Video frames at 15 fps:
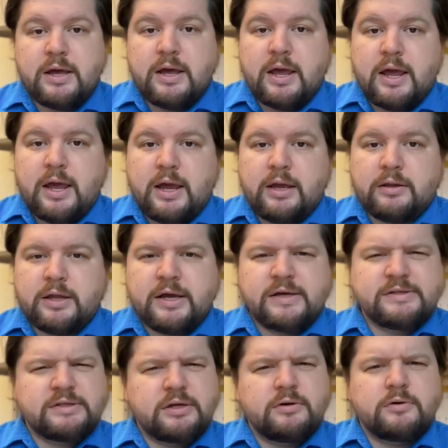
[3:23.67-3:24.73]
And like I
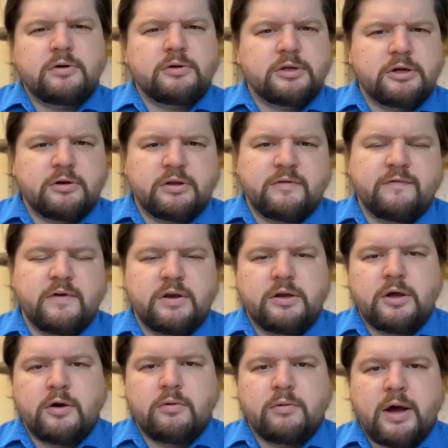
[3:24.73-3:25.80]
said earlier in the
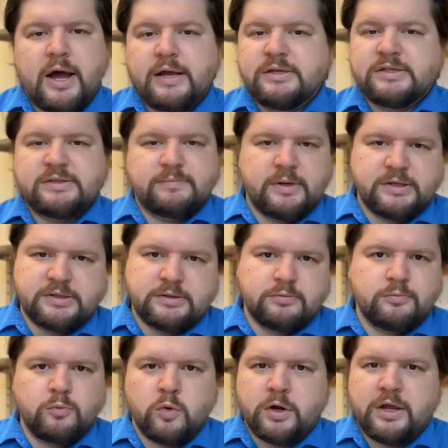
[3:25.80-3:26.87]
video, I dismissed
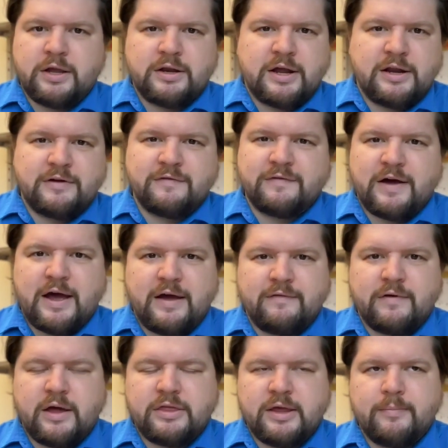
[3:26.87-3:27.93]
working a
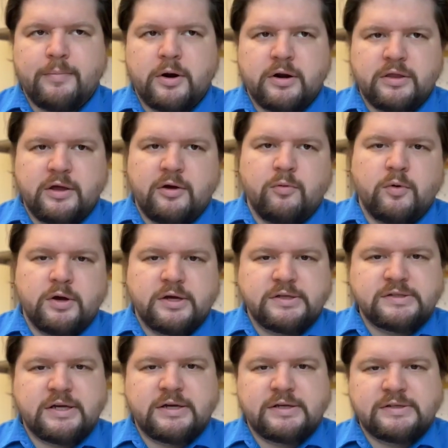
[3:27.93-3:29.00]
9-to-5. I think part of that
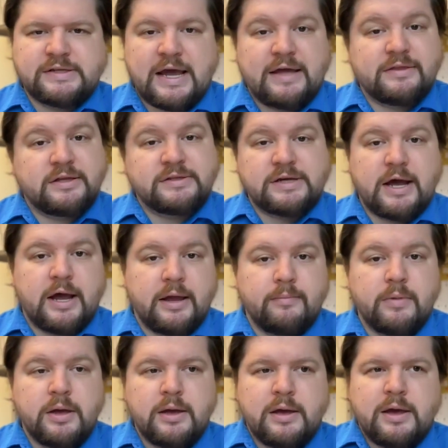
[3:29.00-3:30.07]
was because at the
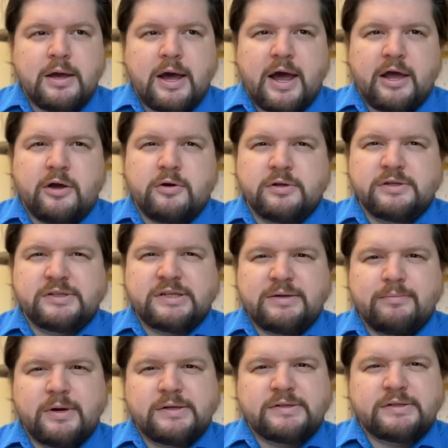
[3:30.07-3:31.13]
time, I couldn't see
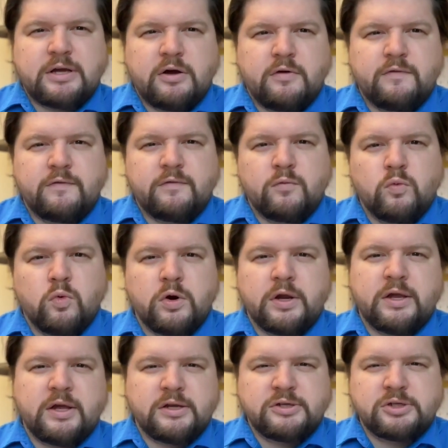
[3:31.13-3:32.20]
myself
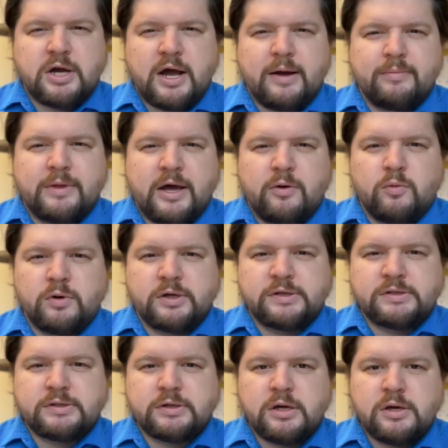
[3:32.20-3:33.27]
working a job that was